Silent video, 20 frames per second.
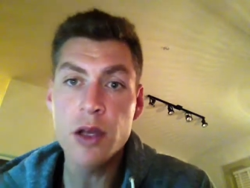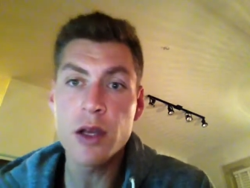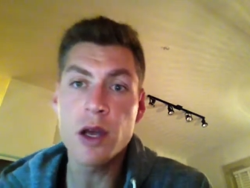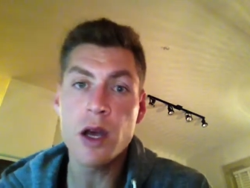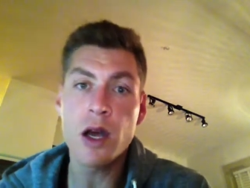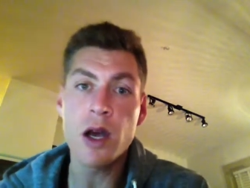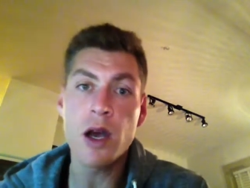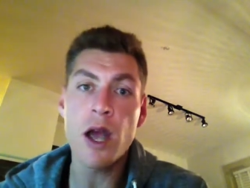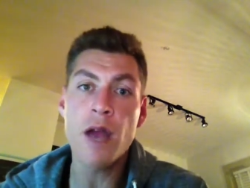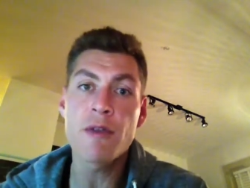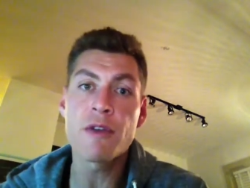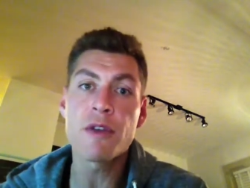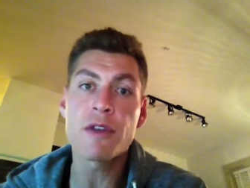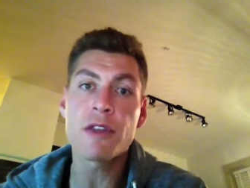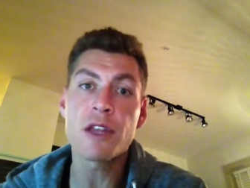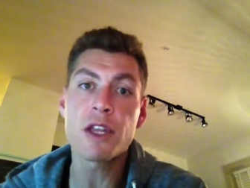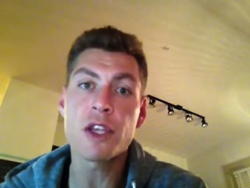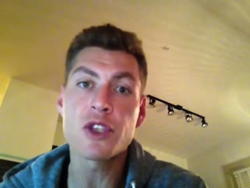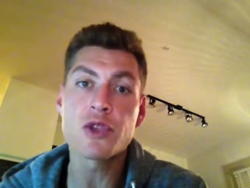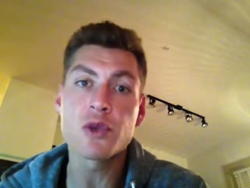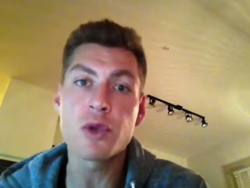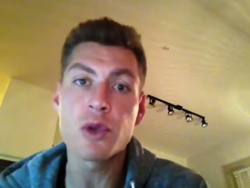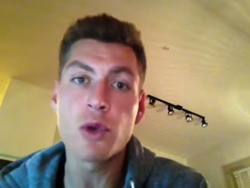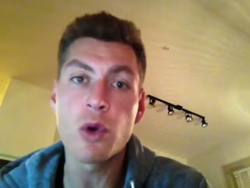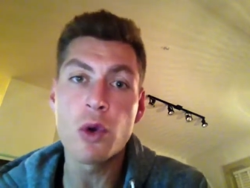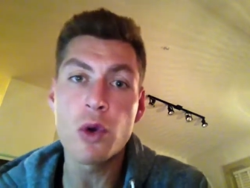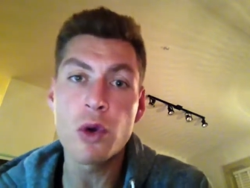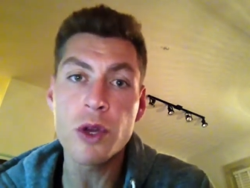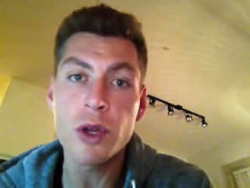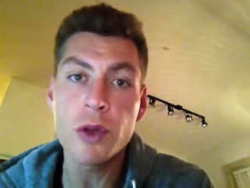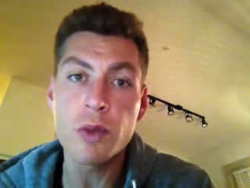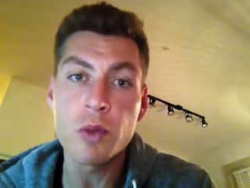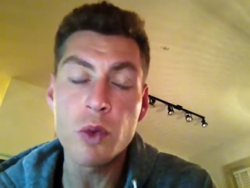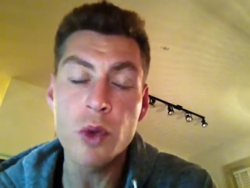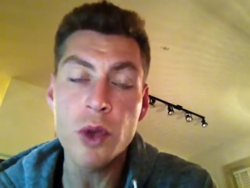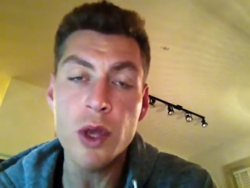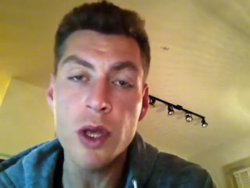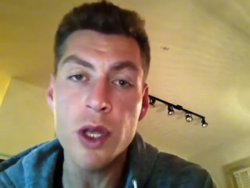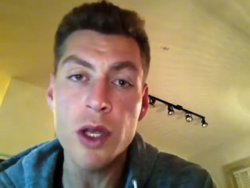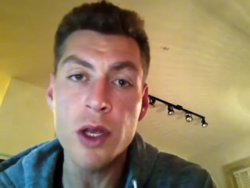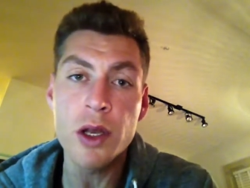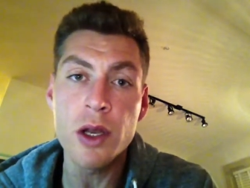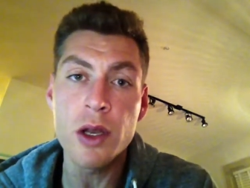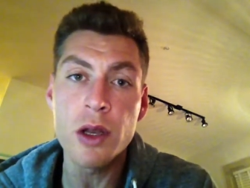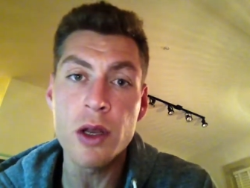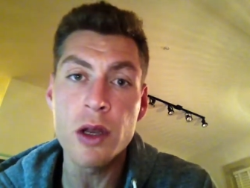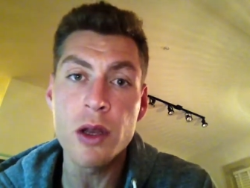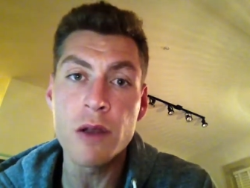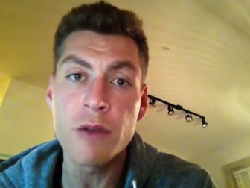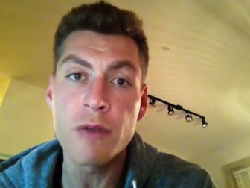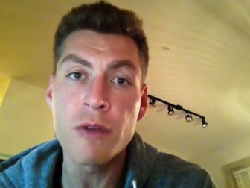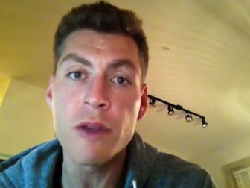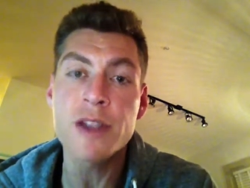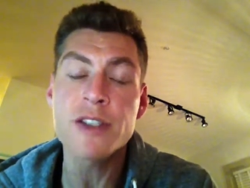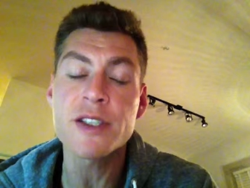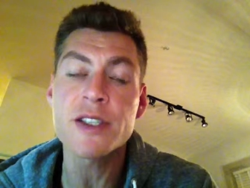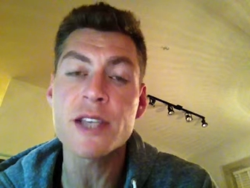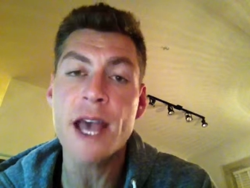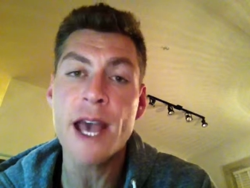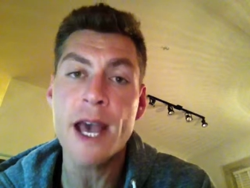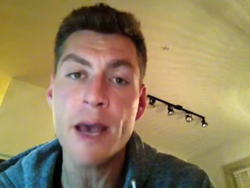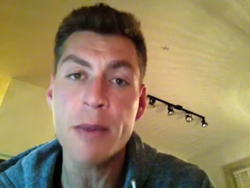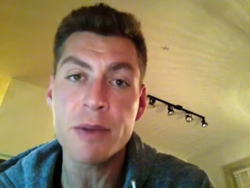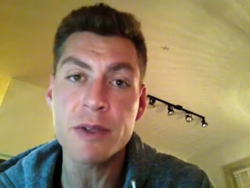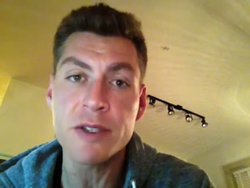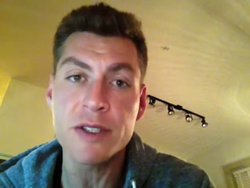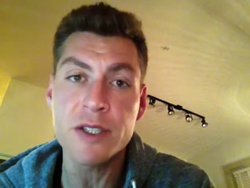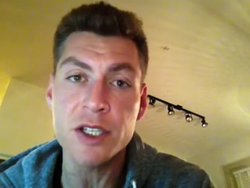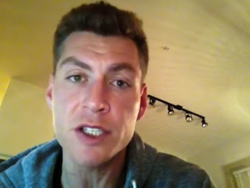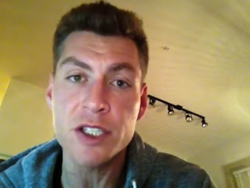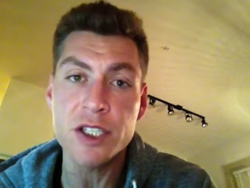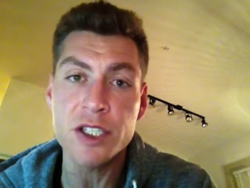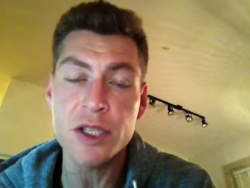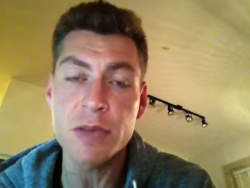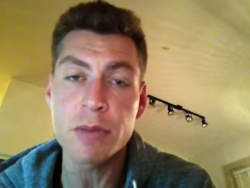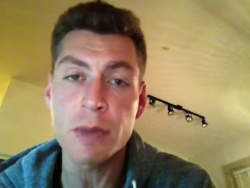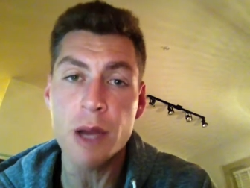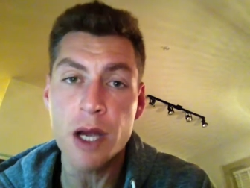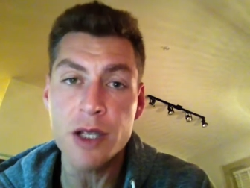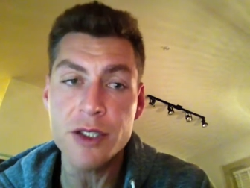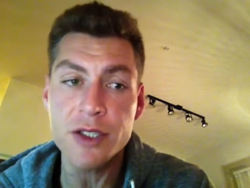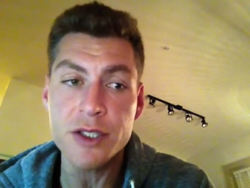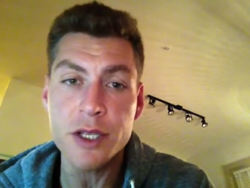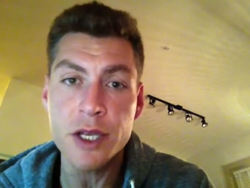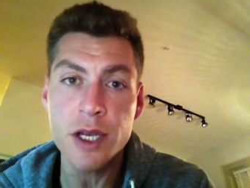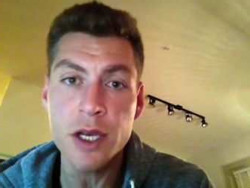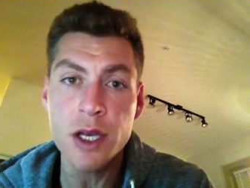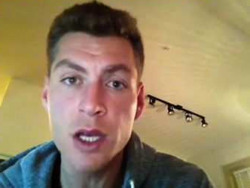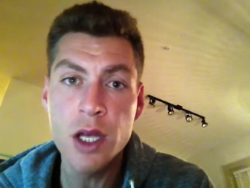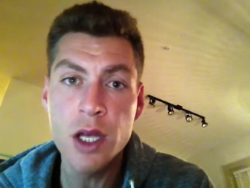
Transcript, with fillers: Uh, everything is recorded when events happen, such as in Bosnia